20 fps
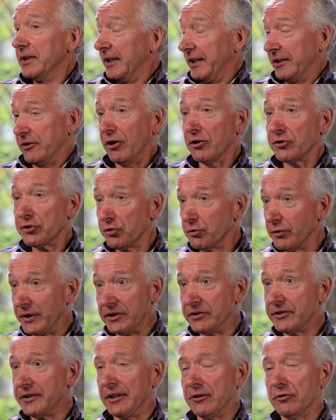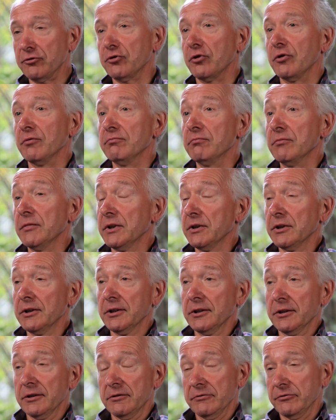And also in telecom,
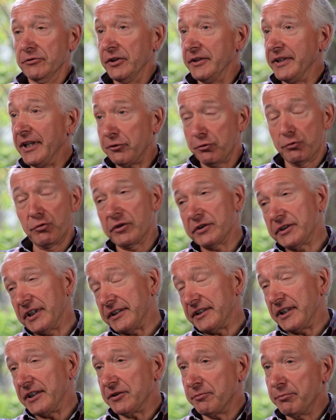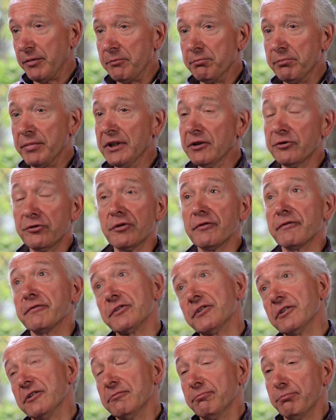the network that has been built over
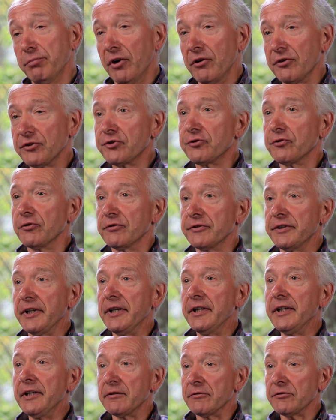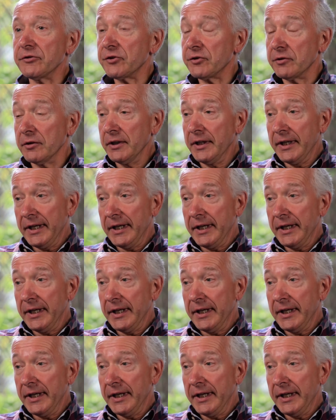the past 30 years,